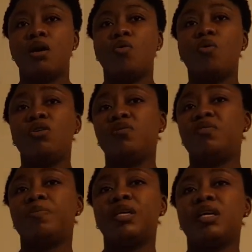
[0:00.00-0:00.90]
One of the
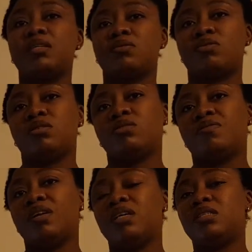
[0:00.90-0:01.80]
biggest causes of
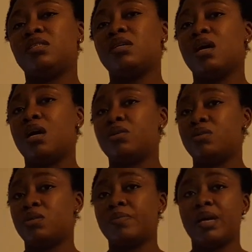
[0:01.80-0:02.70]
allergies are house
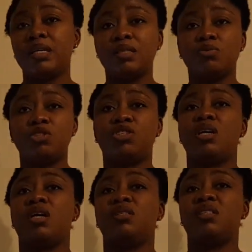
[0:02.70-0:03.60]
dust mites, which
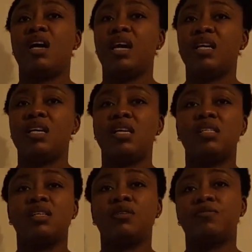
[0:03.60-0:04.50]
are tiny
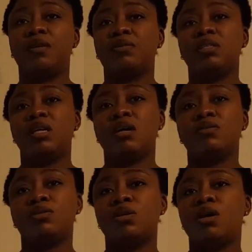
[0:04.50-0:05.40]
insects found in the
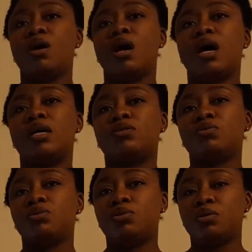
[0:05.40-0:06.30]

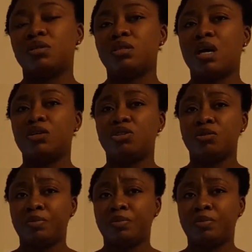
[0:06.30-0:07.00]
household dust. How do you